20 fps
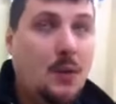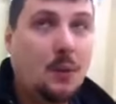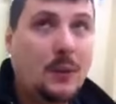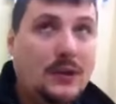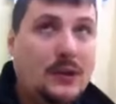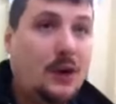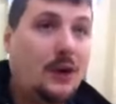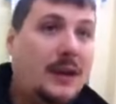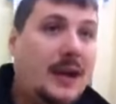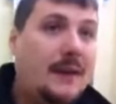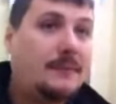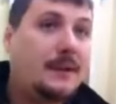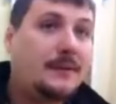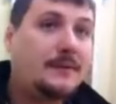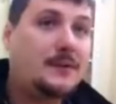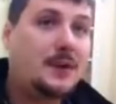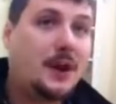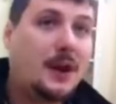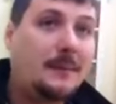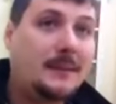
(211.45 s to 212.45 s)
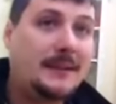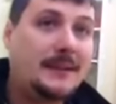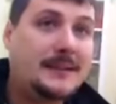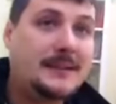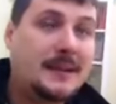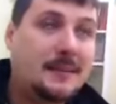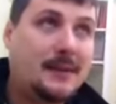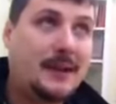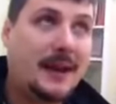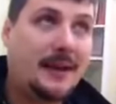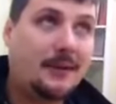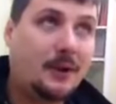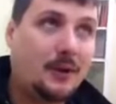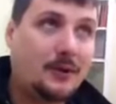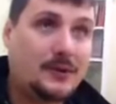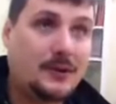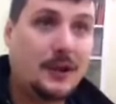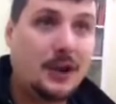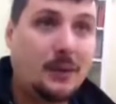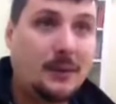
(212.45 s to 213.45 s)
We don't have enough time in the seminar
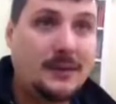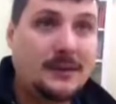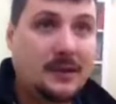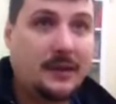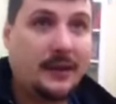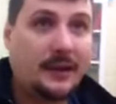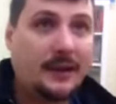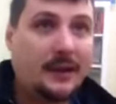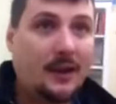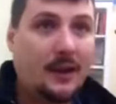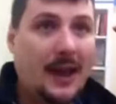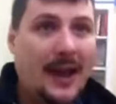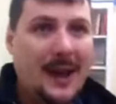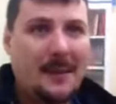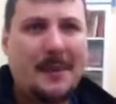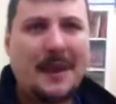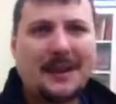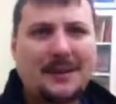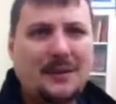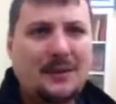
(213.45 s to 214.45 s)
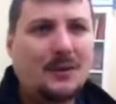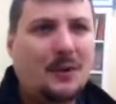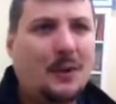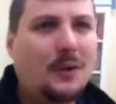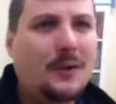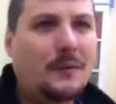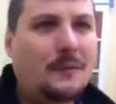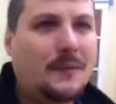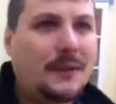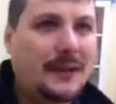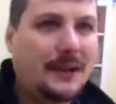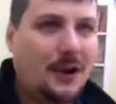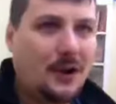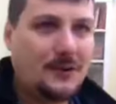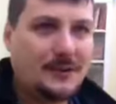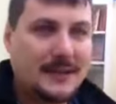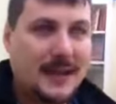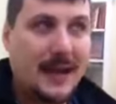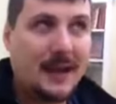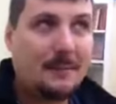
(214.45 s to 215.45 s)
though to go into like, you know, how to make all the
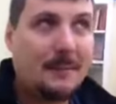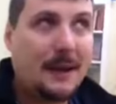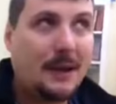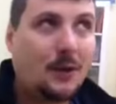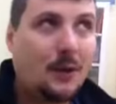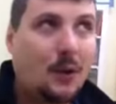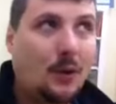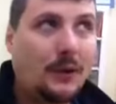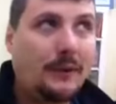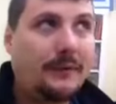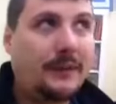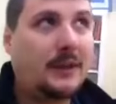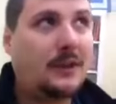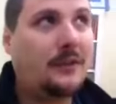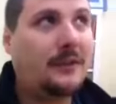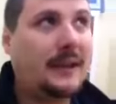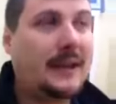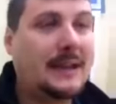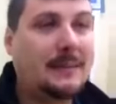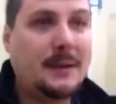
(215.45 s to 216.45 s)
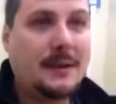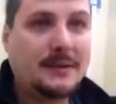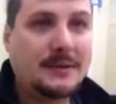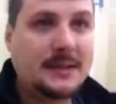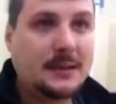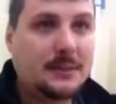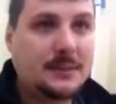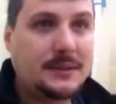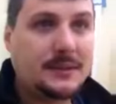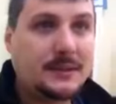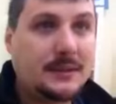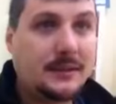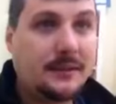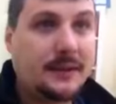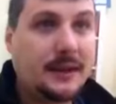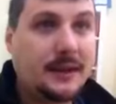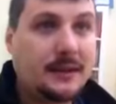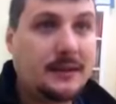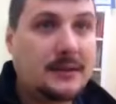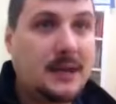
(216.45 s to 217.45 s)
videos and how to make all of the, you know, the email sequences and
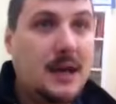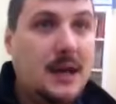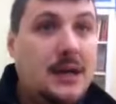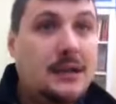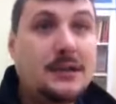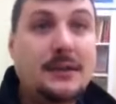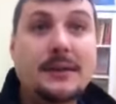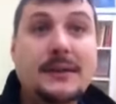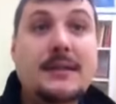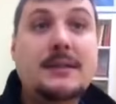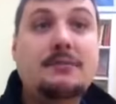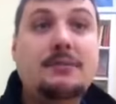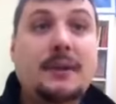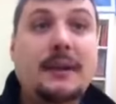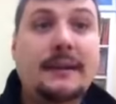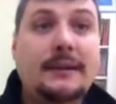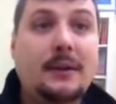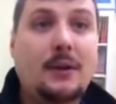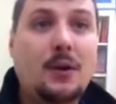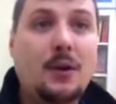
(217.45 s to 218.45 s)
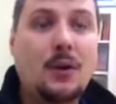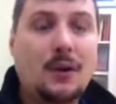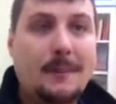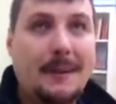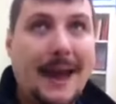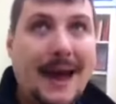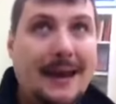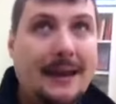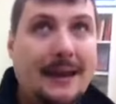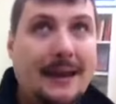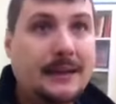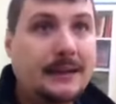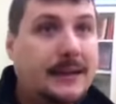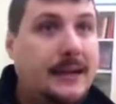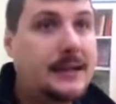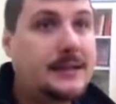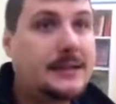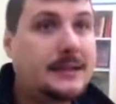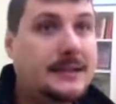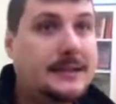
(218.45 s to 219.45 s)
things. So this is really the core about how to get
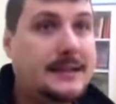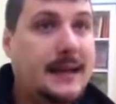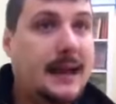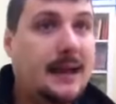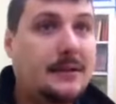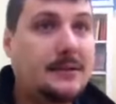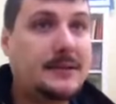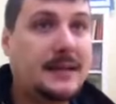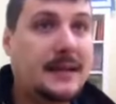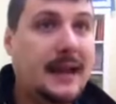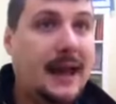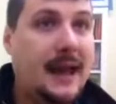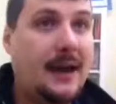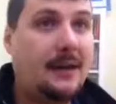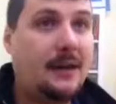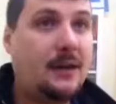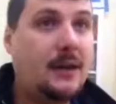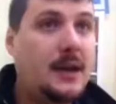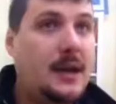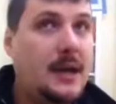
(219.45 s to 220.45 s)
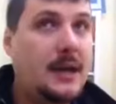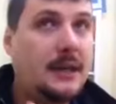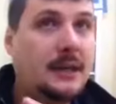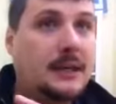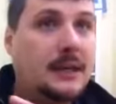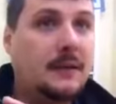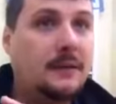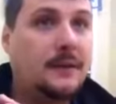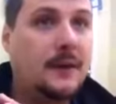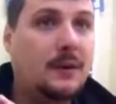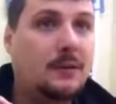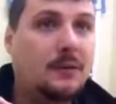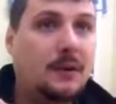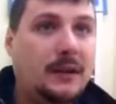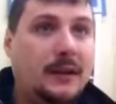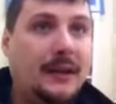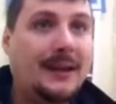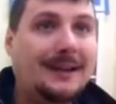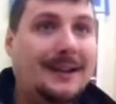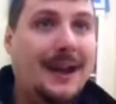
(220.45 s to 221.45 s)
leads, sales, and how to give a
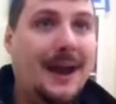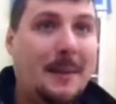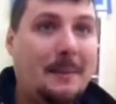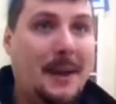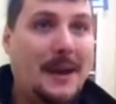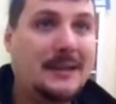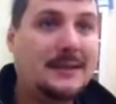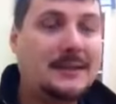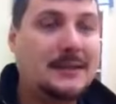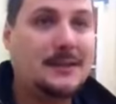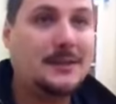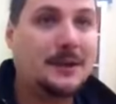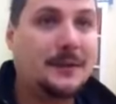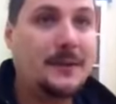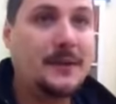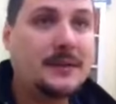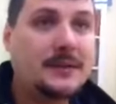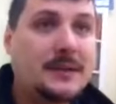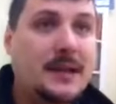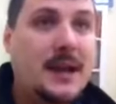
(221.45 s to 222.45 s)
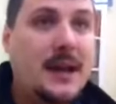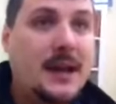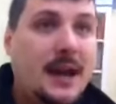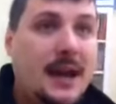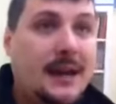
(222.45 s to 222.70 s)
really amazing service.